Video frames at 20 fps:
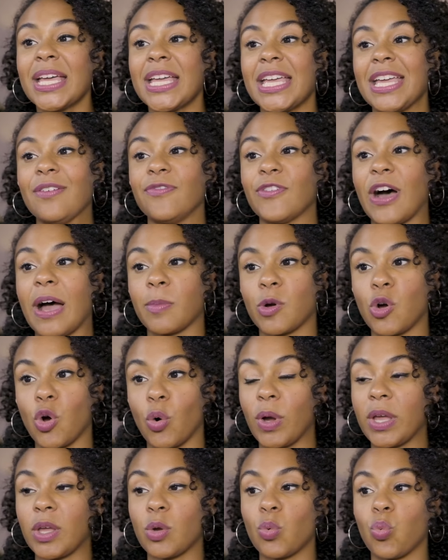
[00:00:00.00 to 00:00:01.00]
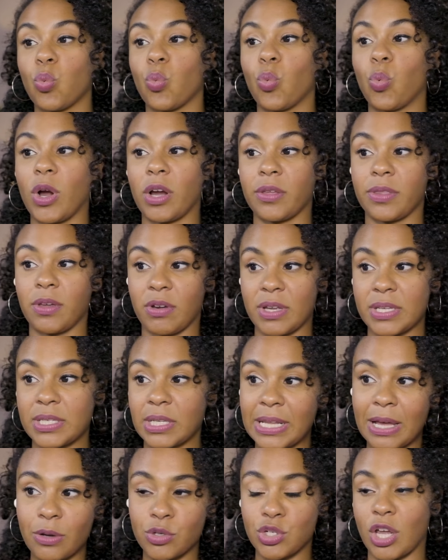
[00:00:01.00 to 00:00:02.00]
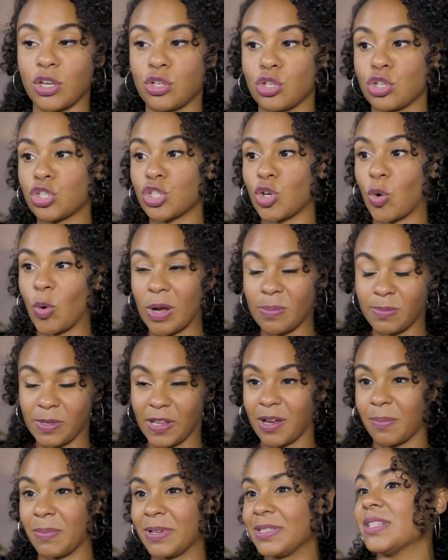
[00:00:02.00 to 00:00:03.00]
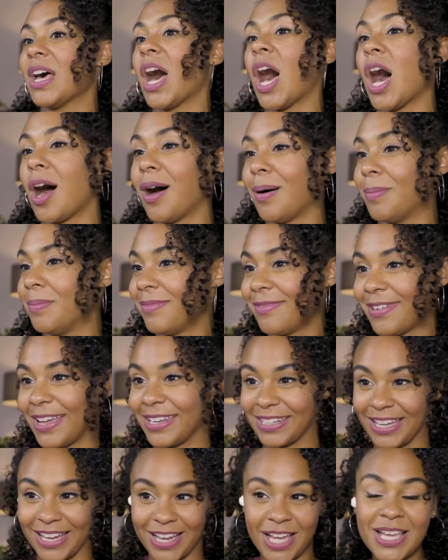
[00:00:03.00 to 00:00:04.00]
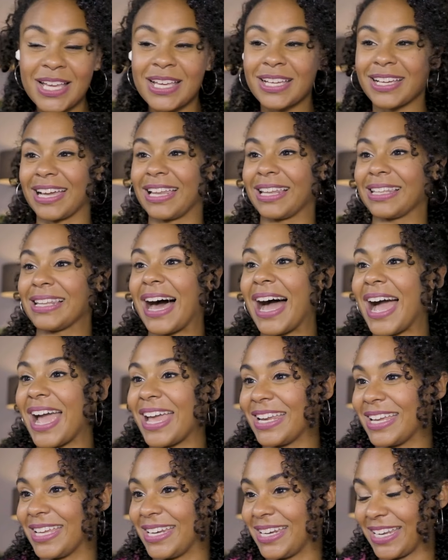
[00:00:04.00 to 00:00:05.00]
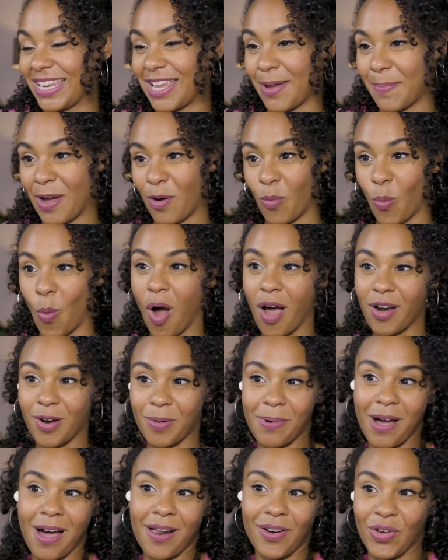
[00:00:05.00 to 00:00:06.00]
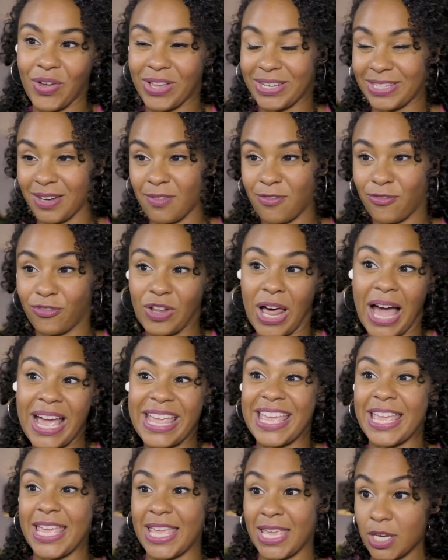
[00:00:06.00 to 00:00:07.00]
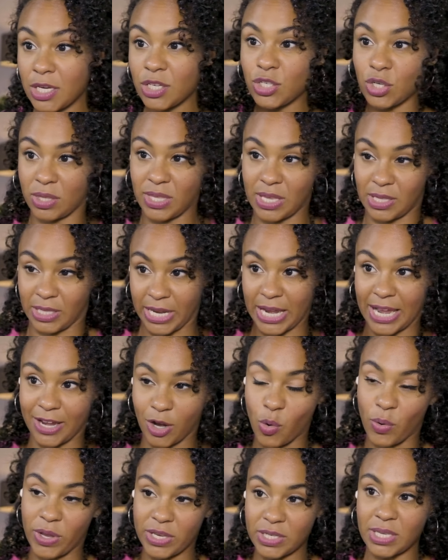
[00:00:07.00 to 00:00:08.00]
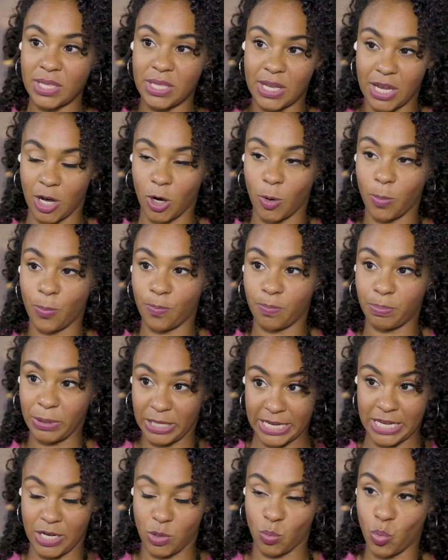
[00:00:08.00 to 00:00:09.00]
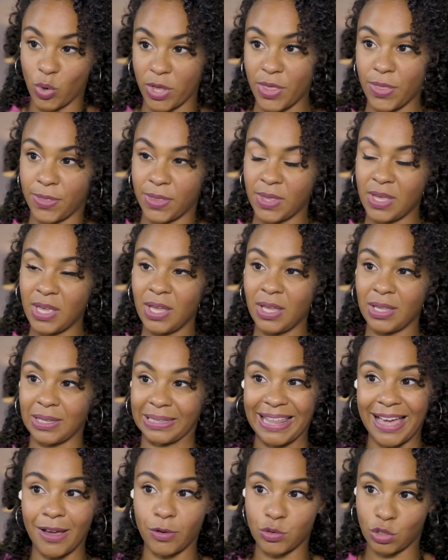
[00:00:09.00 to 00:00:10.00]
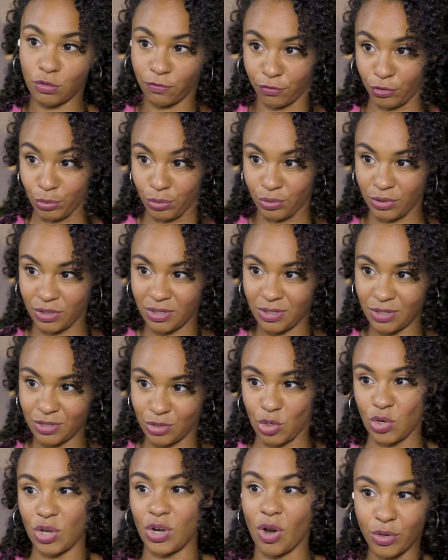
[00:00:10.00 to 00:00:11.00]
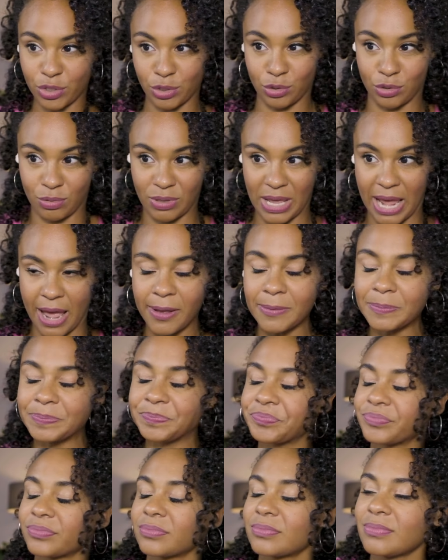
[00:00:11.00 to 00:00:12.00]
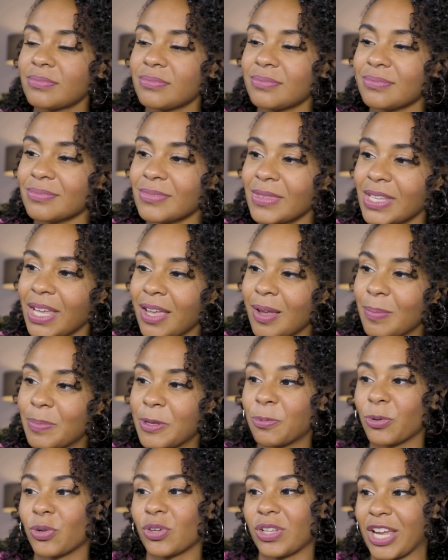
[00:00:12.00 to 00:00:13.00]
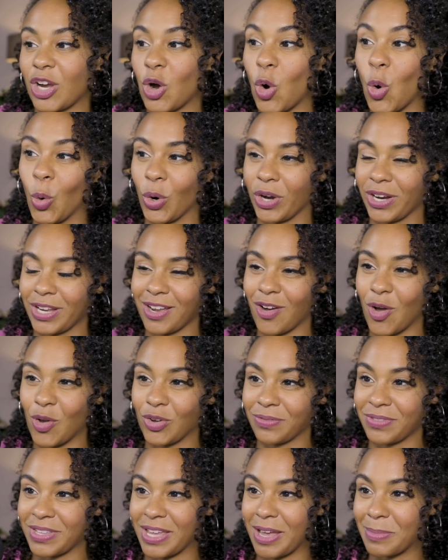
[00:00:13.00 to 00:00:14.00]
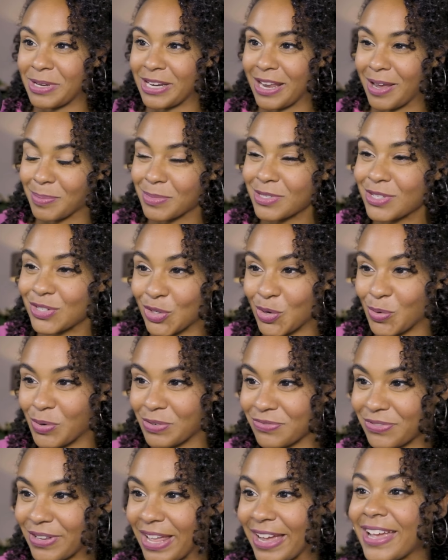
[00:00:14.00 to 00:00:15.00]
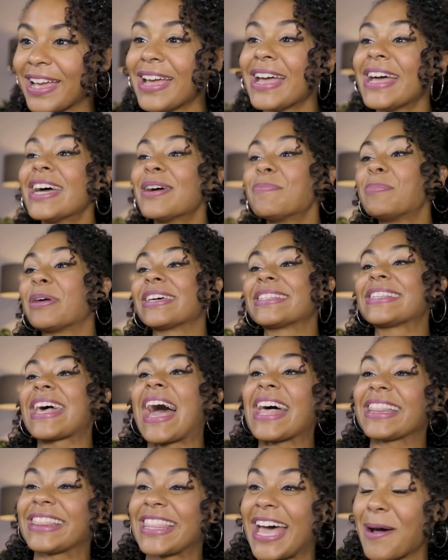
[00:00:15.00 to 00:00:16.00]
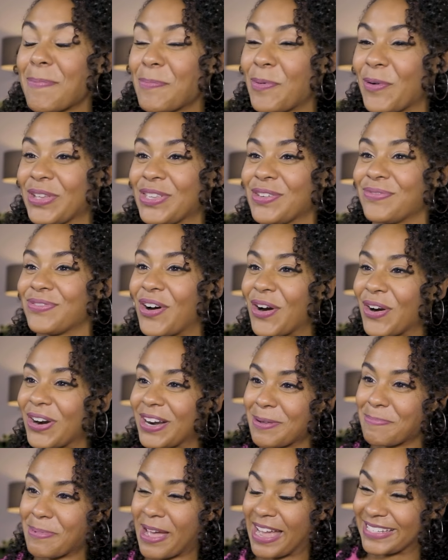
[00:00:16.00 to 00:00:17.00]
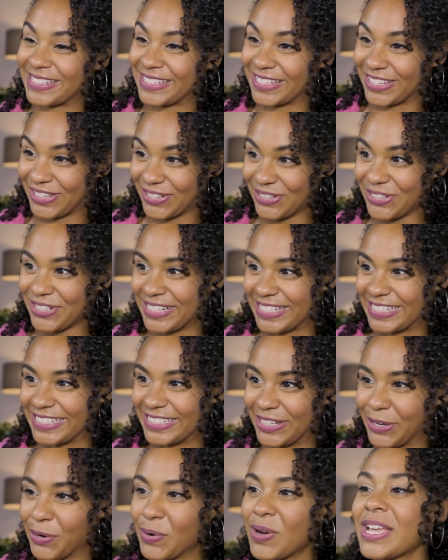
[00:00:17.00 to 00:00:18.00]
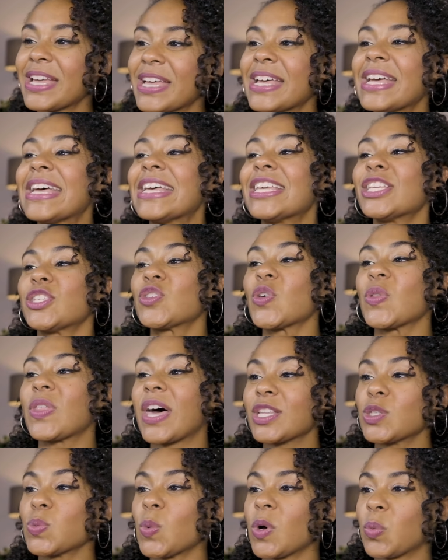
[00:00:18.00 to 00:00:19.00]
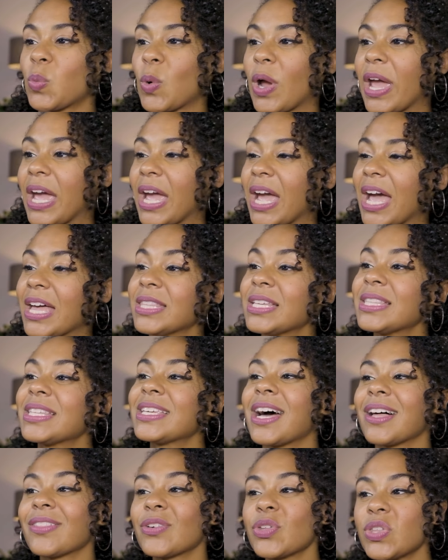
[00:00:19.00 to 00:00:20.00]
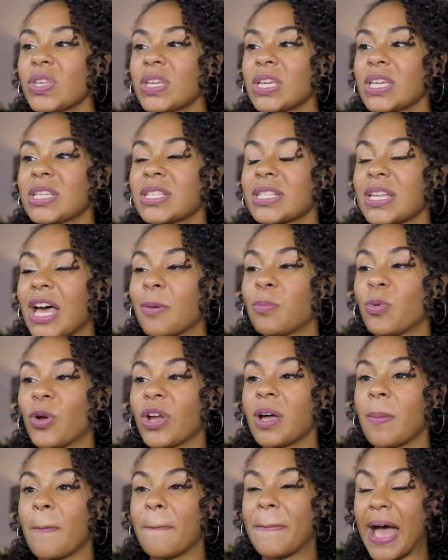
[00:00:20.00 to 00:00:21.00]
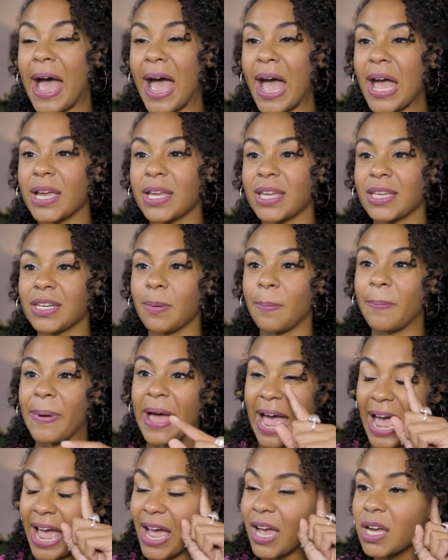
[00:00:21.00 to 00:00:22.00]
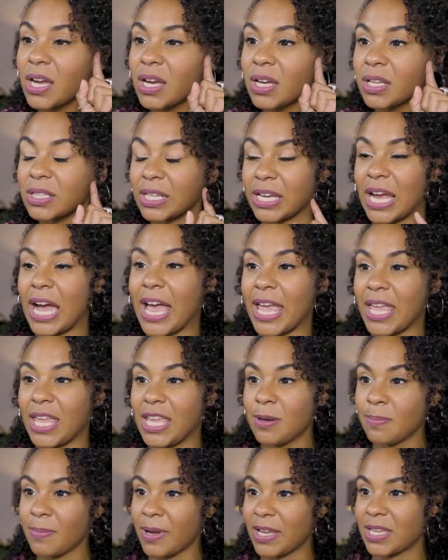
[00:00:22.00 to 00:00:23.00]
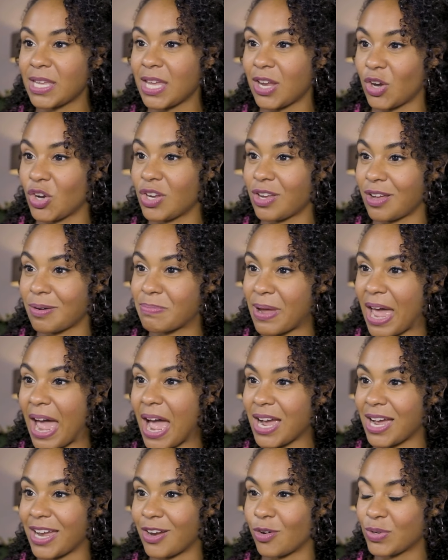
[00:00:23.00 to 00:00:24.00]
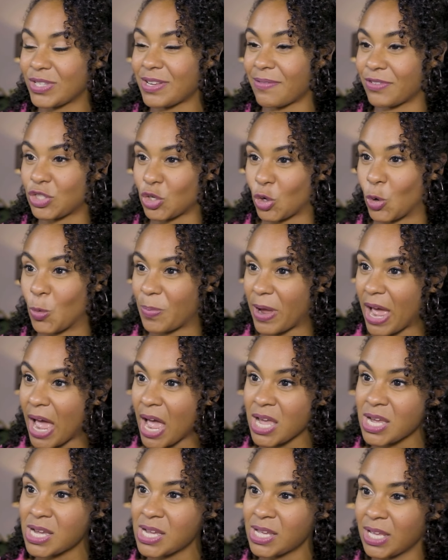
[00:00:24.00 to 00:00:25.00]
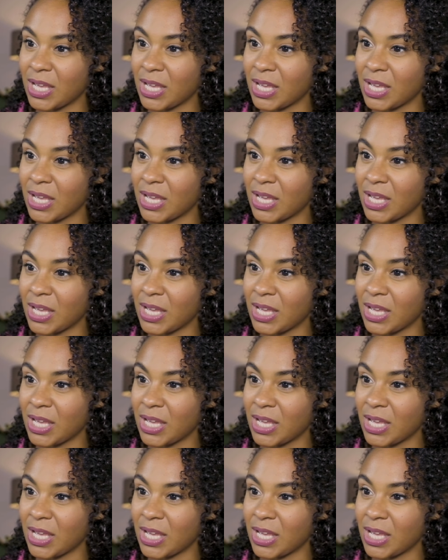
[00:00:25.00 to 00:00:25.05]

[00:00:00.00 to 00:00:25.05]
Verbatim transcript: If I'm going where there is a lounge, I just show up like a madame and like glide in and get my water bottle and fly into the, like I go into the airplane with lounge food. So you could also do that people are like hoarding all of the M&Ms to go on a flight because at that point you've already passed security, you know? so that's one way. And then the other thing is I bring a bag in a bag, like in my carry-on oh, bag, I always have a tote bag